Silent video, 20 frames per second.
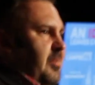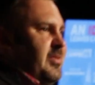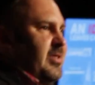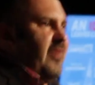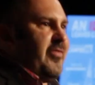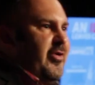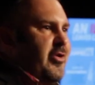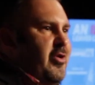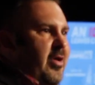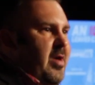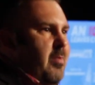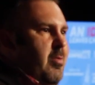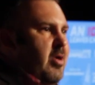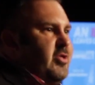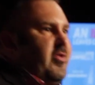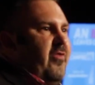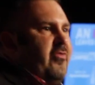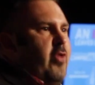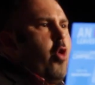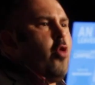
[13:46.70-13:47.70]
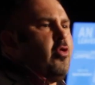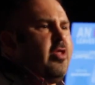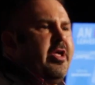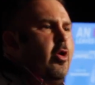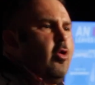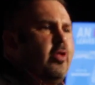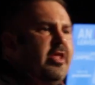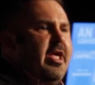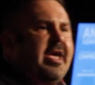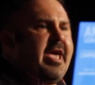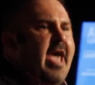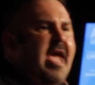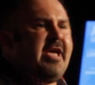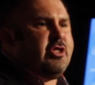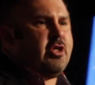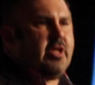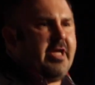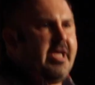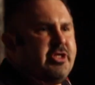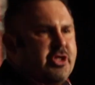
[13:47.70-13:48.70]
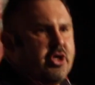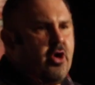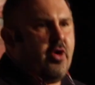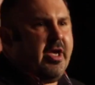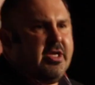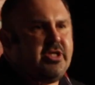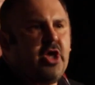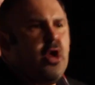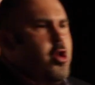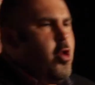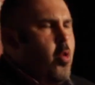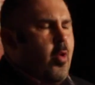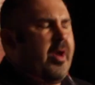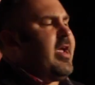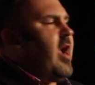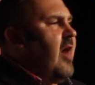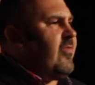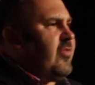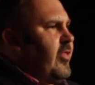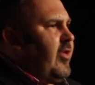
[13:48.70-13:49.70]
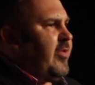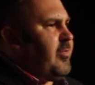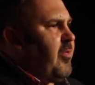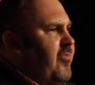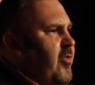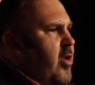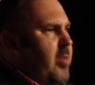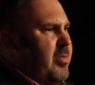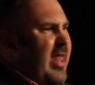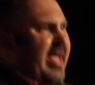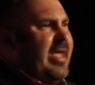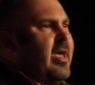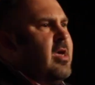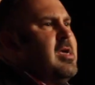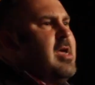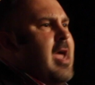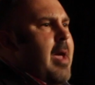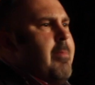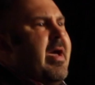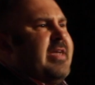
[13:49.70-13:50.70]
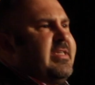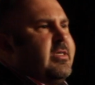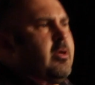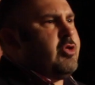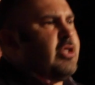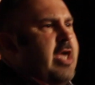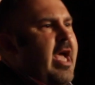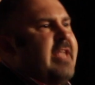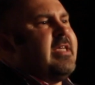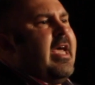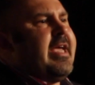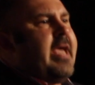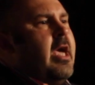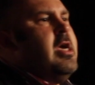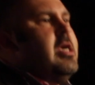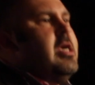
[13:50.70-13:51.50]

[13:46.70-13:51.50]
himself the Cookie Monster, even though only occasionally eats cookies. We covered this before. We're like, it makes no sense. It's like